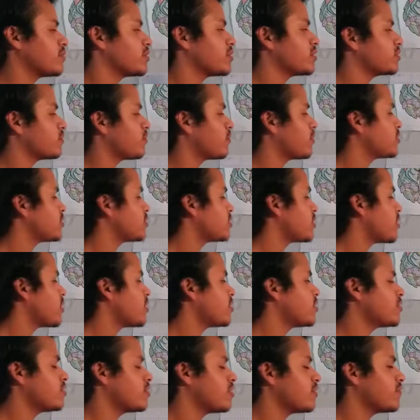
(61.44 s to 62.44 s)
is what it
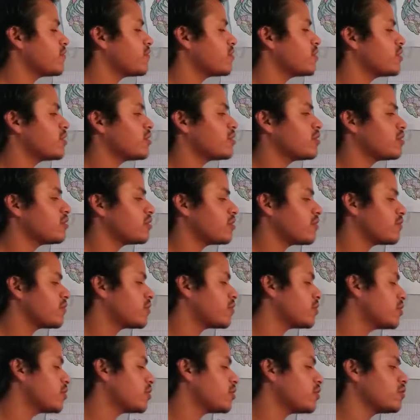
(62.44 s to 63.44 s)
said,
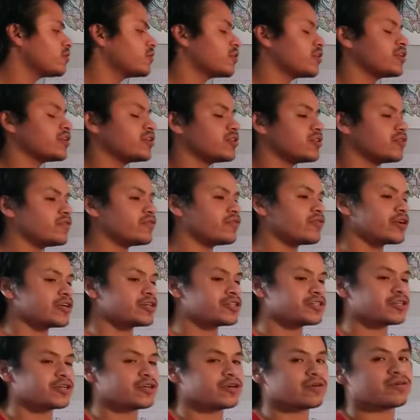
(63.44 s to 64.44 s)
dividend yield, and div
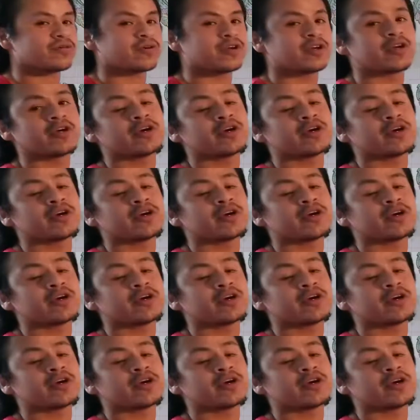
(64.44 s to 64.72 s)
ratio.